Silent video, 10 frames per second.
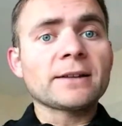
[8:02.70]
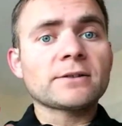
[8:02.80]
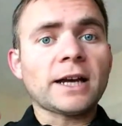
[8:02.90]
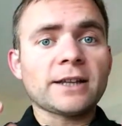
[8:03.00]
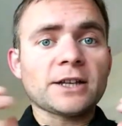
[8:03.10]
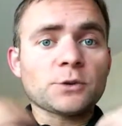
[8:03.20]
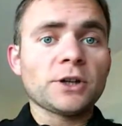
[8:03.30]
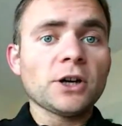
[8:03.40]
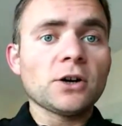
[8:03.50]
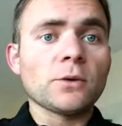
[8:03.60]
And as
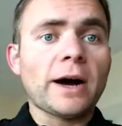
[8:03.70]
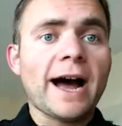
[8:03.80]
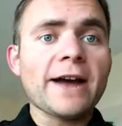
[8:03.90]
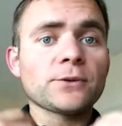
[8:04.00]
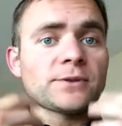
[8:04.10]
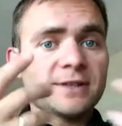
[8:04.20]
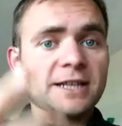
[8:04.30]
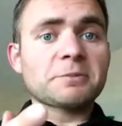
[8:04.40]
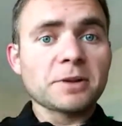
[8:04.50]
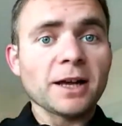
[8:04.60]
we know, iPhone
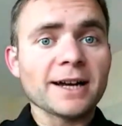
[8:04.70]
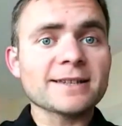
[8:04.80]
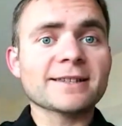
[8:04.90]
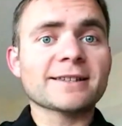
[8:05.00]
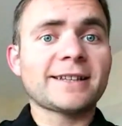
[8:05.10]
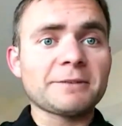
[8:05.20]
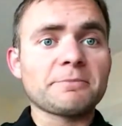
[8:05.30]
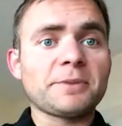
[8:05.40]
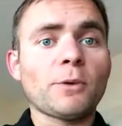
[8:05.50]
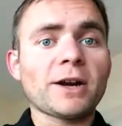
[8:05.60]
6 Plus can
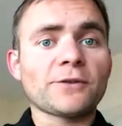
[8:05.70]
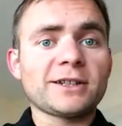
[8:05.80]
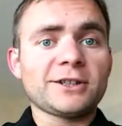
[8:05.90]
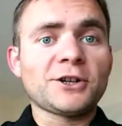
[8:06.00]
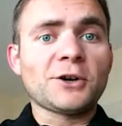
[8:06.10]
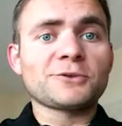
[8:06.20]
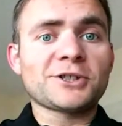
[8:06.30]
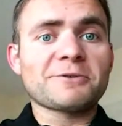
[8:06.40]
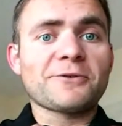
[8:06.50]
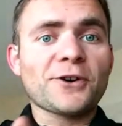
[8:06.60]
be one of the,
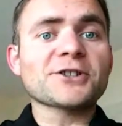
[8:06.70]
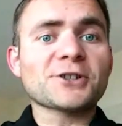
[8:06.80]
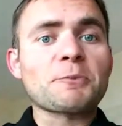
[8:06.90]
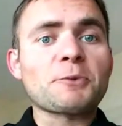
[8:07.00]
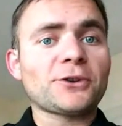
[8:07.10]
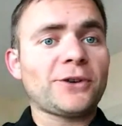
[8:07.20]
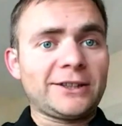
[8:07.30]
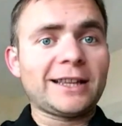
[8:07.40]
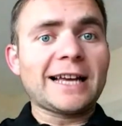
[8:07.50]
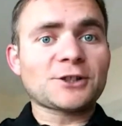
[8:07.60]
just the first computer
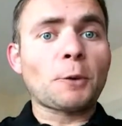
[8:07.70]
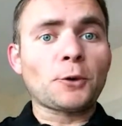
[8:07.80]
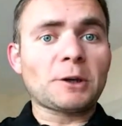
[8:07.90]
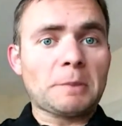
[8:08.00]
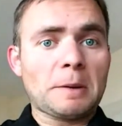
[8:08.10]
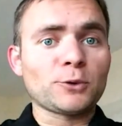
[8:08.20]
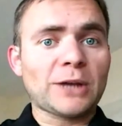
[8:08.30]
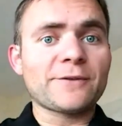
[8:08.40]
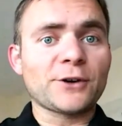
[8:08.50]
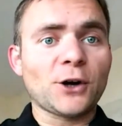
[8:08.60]
and the last computer people would
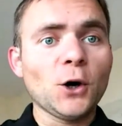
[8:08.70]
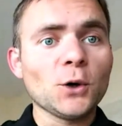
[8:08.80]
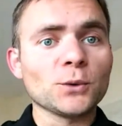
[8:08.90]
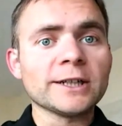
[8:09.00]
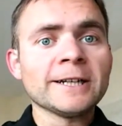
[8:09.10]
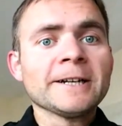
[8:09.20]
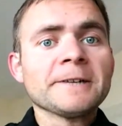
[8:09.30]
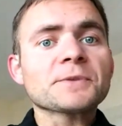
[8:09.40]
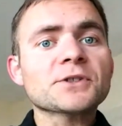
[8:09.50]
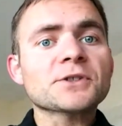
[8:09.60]
ever own.
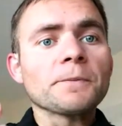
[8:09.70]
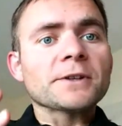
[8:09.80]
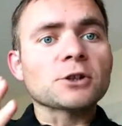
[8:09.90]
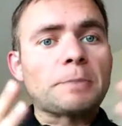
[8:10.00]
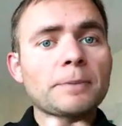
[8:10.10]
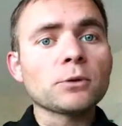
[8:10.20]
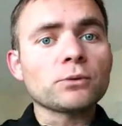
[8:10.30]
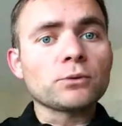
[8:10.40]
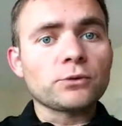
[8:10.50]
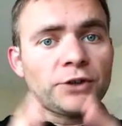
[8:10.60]
So
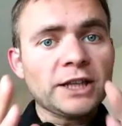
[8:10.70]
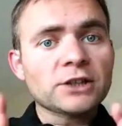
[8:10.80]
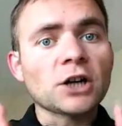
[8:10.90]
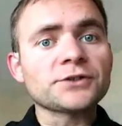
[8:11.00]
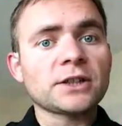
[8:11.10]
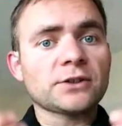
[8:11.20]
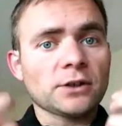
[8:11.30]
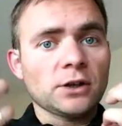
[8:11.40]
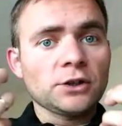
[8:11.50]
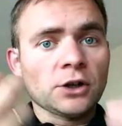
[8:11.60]
people read content,
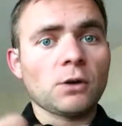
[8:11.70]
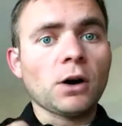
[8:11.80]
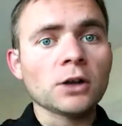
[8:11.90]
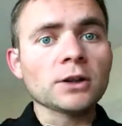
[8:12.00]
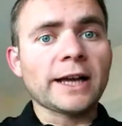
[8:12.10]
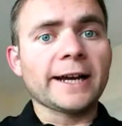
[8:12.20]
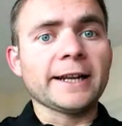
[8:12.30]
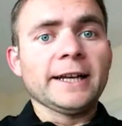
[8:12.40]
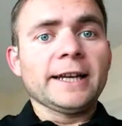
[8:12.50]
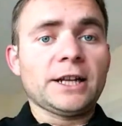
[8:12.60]
online,
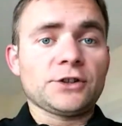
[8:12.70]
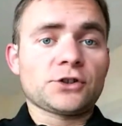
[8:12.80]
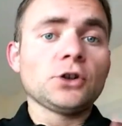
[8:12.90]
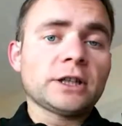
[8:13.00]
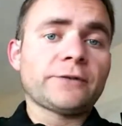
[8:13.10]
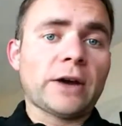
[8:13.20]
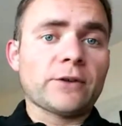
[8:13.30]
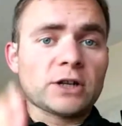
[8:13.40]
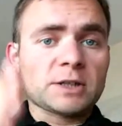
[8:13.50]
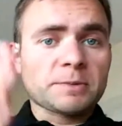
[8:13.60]
and it's good if you have
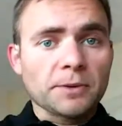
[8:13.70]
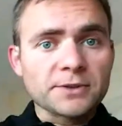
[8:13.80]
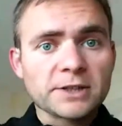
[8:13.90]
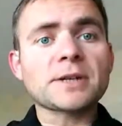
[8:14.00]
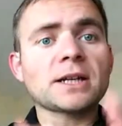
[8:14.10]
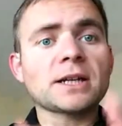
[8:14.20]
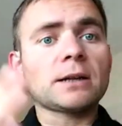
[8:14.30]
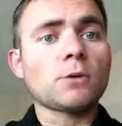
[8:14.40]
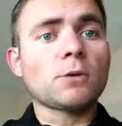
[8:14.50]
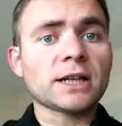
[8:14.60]
a responsive website and
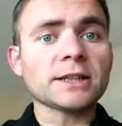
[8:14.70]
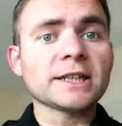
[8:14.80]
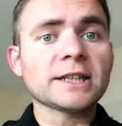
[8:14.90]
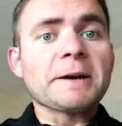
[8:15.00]
whatnot.